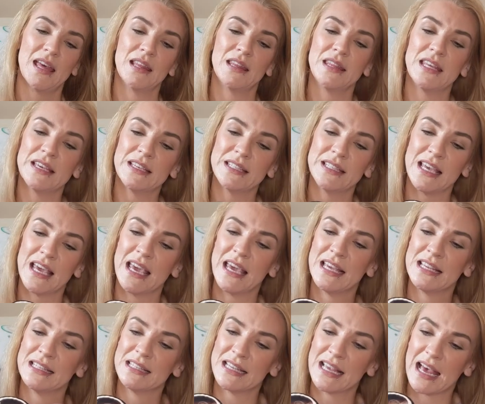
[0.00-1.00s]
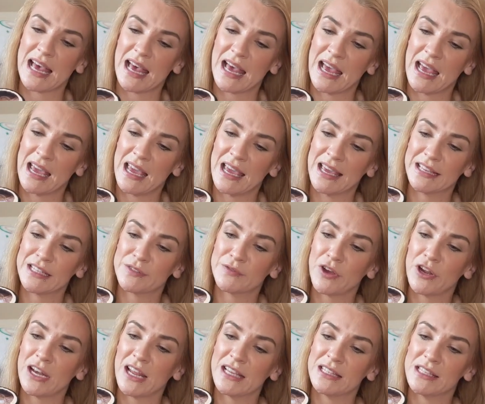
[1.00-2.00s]
This is a
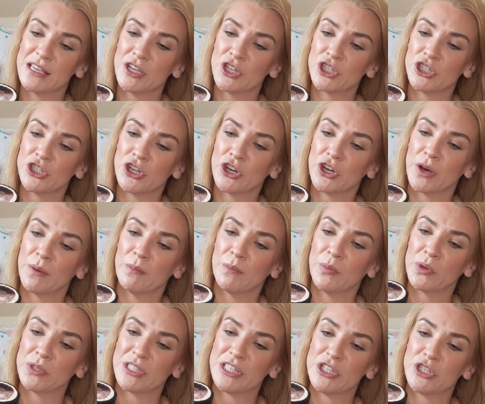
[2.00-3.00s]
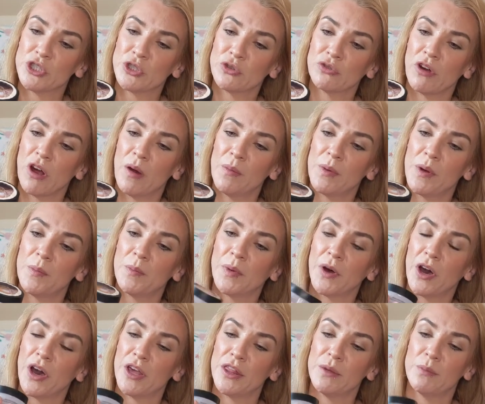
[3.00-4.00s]
exfoliating sugar body scrub
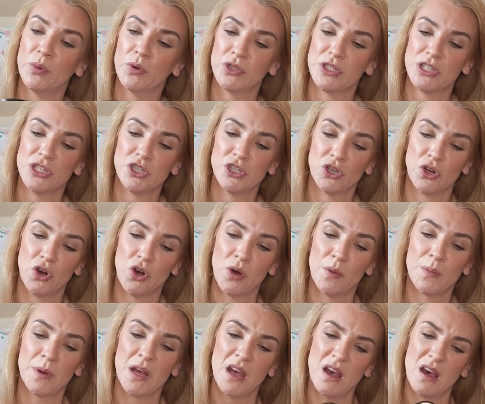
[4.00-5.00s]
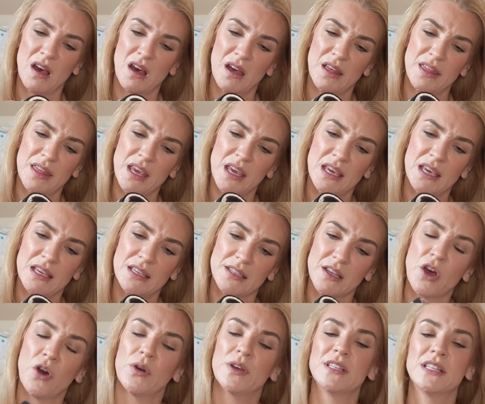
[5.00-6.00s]
by The Body Shop. I think
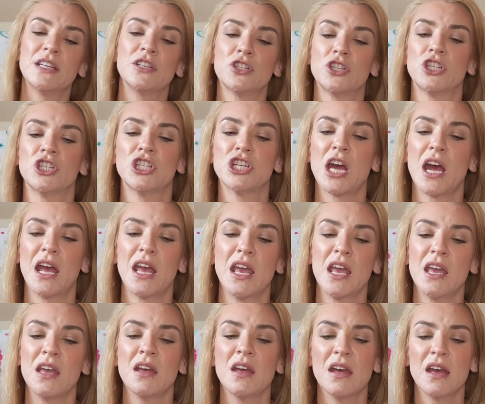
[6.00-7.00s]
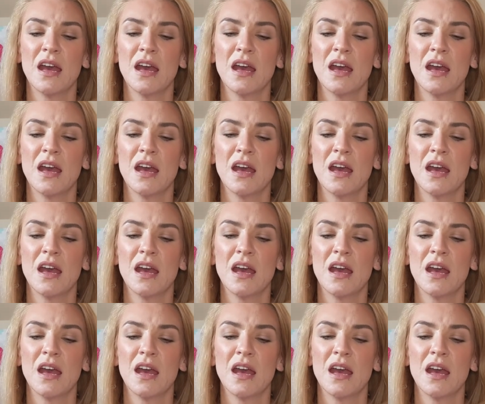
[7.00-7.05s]
it's in Shea.